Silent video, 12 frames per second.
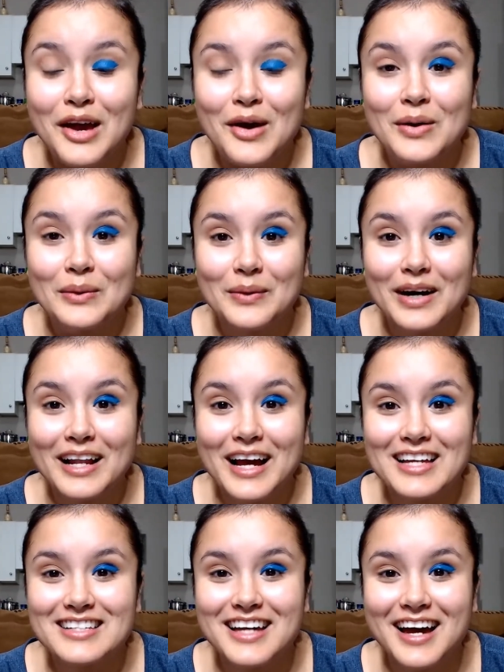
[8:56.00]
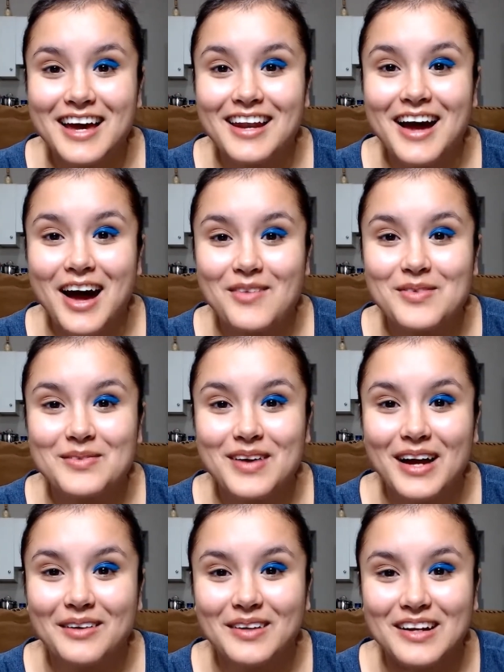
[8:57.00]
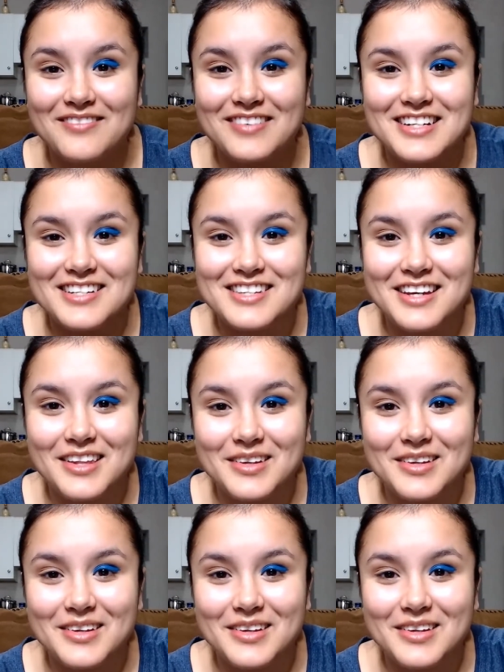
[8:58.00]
One eye done. I'll be back when I finish the other